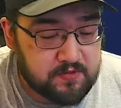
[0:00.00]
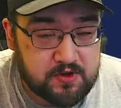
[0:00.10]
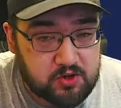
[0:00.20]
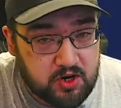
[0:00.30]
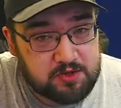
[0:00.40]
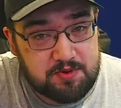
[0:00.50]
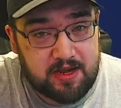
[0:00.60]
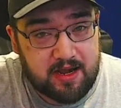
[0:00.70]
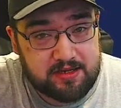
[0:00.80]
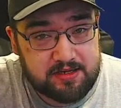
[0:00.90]
trust me,
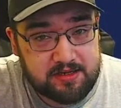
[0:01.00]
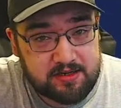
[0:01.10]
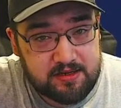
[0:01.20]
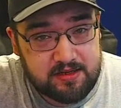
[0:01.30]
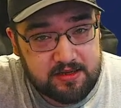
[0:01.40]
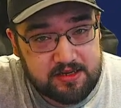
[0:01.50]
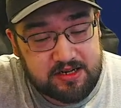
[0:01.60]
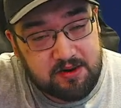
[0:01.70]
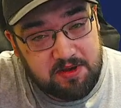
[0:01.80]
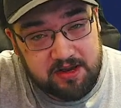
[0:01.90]
guys, this is going
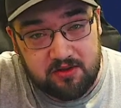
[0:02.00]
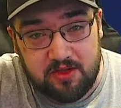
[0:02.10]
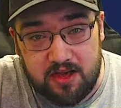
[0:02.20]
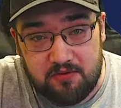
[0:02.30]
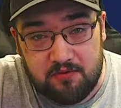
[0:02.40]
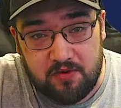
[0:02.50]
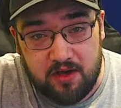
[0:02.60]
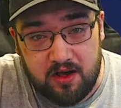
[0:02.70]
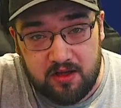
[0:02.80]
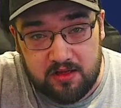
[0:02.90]
to make your life
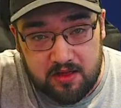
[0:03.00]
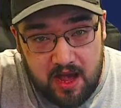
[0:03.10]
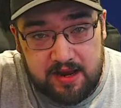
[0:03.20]
a lot